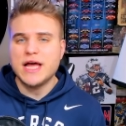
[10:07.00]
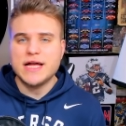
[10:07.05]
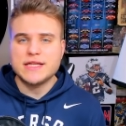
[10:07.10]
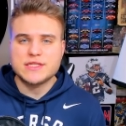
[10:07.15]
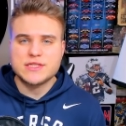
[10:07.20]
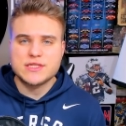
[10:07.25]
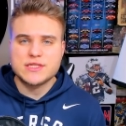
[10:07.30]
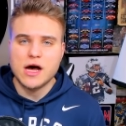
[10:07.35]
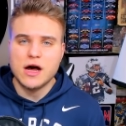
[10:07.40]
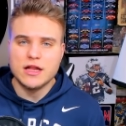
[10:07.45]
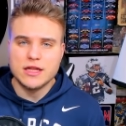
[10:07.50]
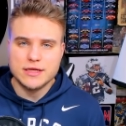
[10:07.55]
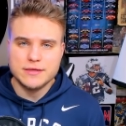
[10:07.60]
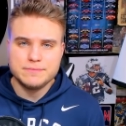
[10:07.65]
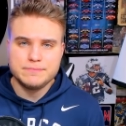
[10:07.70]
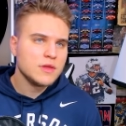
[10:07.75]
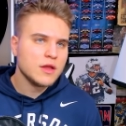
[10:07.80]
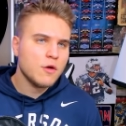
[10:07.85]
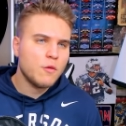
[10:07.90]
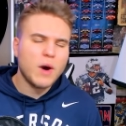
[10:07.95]
that's solid.
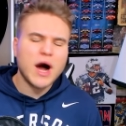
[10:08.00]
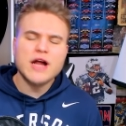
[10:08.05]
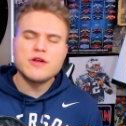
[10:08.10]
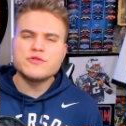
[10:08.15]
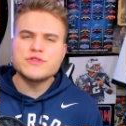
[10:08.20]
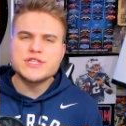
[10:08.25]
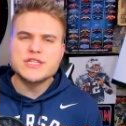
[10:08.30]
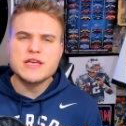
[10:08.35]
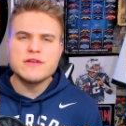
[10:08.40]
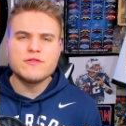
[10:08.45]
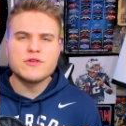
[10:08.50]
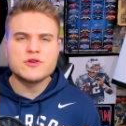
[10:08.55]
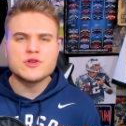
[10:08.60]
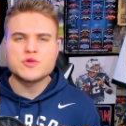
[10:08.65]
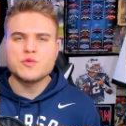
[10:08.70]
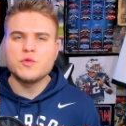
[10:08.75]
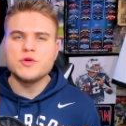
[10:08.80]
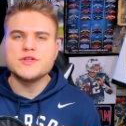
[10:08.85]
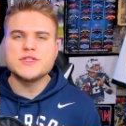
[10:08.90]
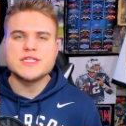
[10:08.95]
Wide
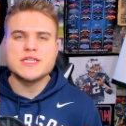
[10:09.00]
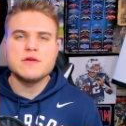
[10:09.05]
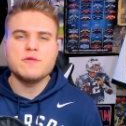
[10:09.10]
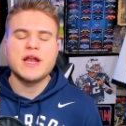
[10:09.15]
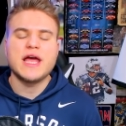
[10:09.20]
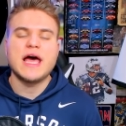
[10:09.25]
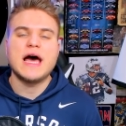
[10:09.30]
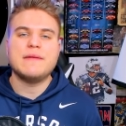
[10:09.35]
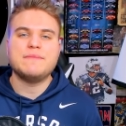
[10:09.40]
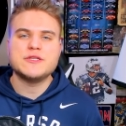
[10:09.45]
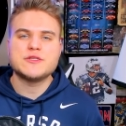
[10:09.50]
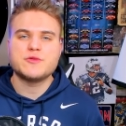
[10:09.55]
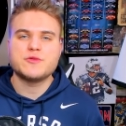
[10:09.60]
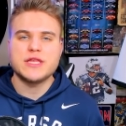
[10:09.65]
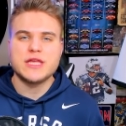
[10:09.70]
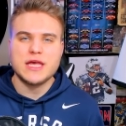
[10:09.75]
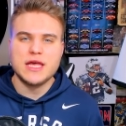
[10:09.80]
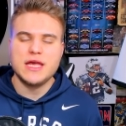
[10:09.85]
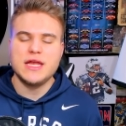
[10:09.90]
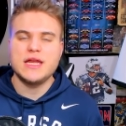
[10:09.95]
receivers, we'll see what happens
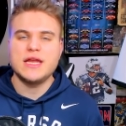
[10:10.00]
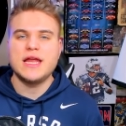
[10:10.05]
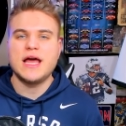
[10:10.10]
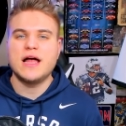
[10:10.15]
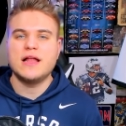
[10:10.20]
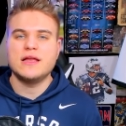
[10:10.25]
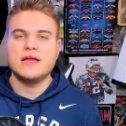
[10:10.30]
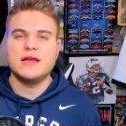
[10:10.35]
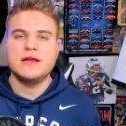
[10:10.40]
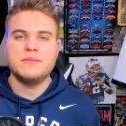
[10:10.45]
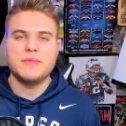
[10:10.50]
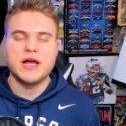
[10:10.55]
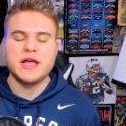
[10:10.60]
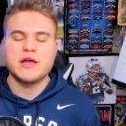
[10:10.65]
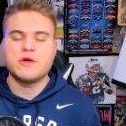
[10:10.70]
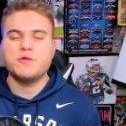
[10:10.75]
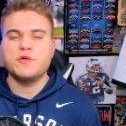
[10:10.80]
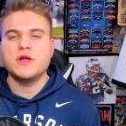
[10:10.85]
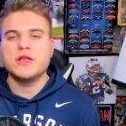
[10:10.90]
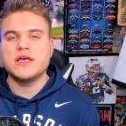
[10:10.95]
with Keenan Allen and
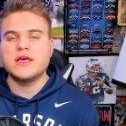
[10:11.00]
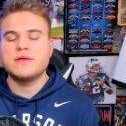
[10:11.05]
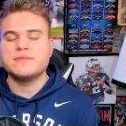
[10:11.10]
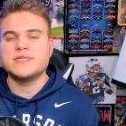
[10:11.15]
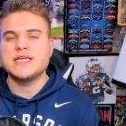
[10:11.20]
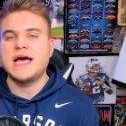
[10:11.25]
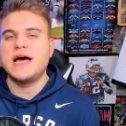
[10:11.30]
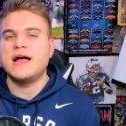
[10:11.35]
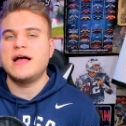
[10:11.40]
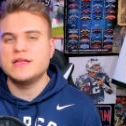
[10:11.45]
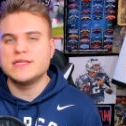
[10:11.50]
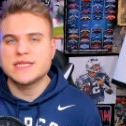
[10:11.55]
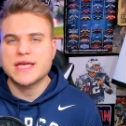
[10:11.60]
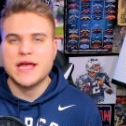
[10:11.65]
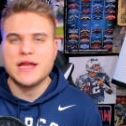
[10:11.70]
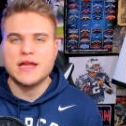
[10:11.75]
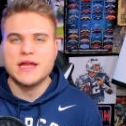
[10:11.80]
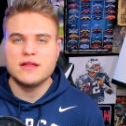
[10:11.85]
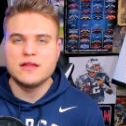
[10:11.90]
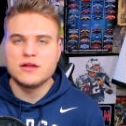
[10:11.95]
Mike Williams. Allen's
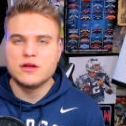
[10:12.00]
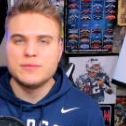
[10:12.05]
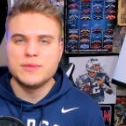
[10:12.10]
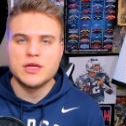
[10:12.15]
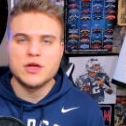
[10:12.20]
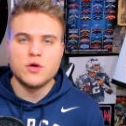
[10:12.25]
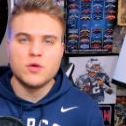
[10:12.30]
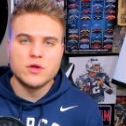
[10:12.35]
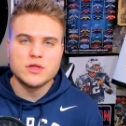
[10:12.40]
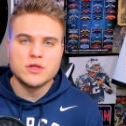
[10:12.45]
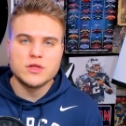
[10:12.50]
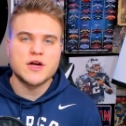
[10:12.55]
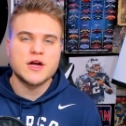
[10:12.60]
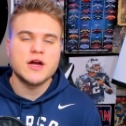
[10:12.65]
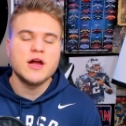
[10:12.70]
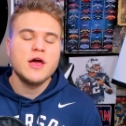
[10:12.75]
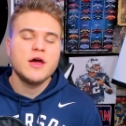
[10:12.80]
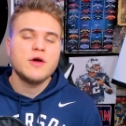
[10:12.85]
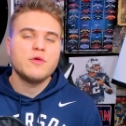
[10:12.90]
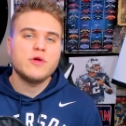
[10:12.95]
getting a little bit
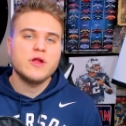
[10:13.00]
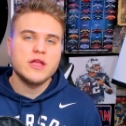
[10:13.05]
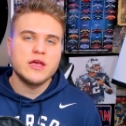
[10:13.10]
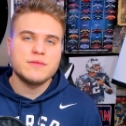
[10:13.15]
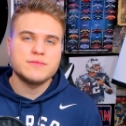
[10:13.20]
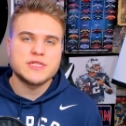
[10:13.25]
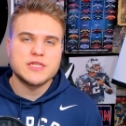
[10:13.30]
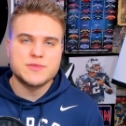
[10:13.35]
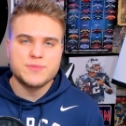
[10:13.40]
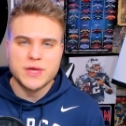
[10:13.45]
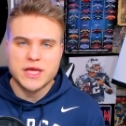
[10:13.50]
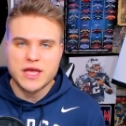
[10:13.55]
older. Williams is